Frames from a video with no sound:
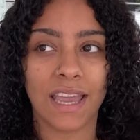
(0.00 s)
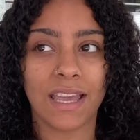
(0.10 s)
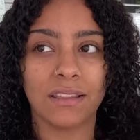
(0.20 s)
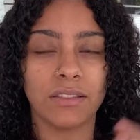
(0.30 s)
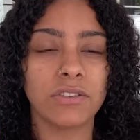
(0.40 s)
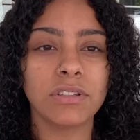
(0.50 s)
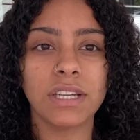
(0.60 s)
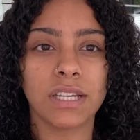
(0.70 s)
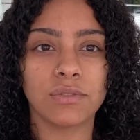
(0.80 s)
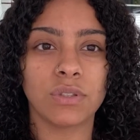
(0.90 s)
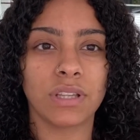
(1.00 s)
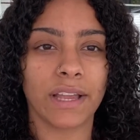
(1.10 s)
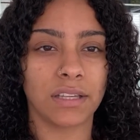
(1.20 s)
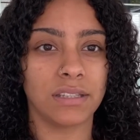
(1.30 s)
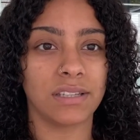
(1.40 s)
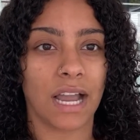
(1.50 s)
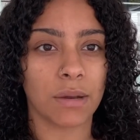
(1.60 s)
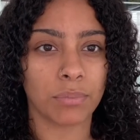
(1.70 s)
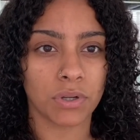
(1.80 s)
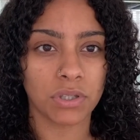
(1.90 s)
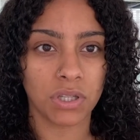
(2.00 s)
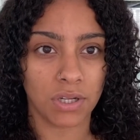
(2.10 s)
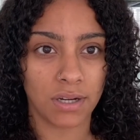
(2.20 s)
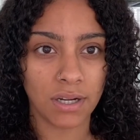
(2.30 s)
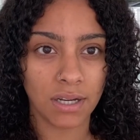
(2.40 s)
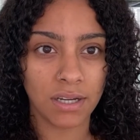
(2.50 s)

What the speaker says: It literally gives you like a diaper look